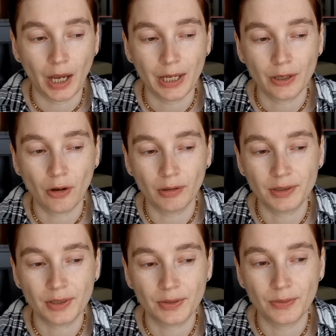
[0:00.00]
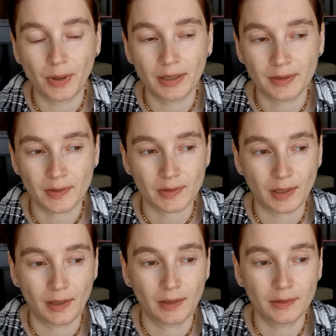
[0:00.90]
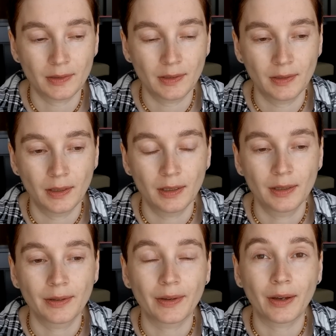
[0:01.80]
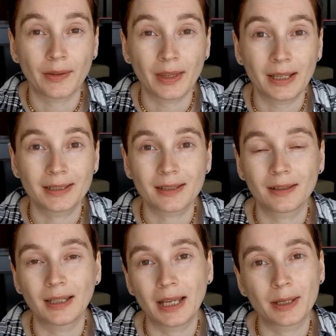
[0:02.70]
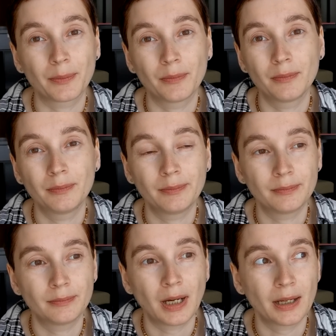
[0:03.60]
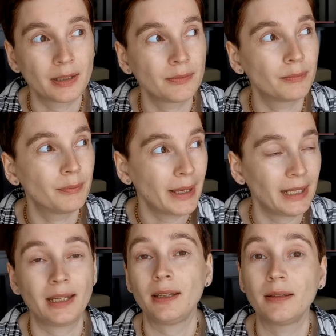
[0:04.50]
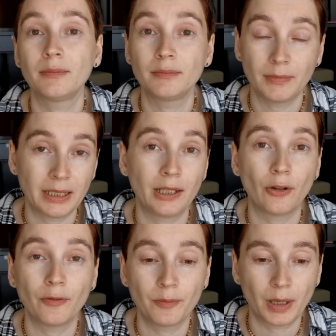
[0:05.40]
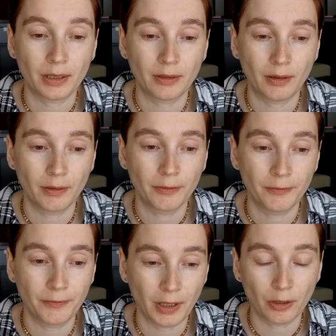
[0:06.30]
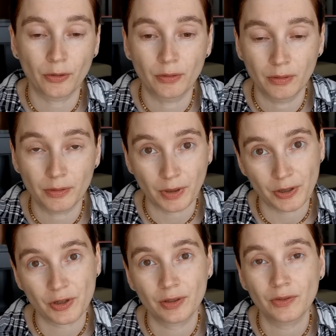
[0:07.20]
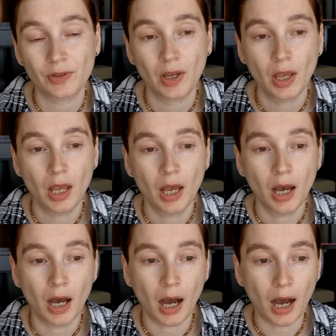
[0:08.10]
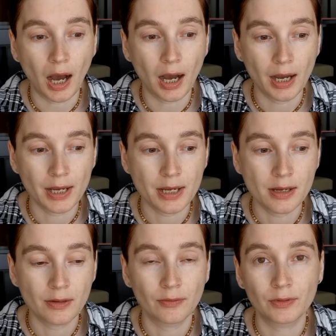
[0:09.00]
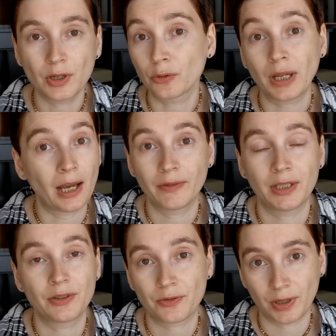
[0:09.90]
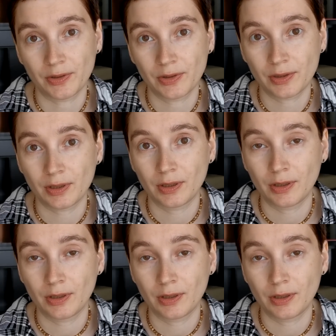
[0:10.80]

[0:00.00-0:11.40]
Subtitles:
I got to understand that, like many of my fellow Russians, I don't have any trust